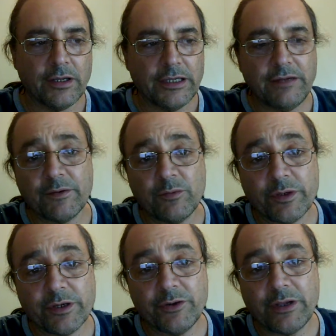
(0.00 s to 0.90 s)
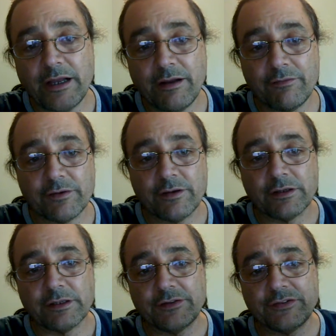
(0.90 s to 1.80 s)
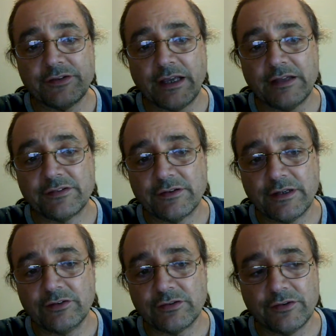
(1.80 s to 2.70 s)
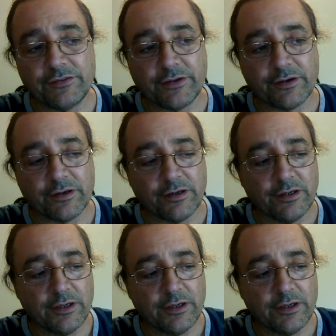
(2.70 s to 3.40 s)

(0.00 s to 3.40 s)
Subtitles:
even where you have states and nations that are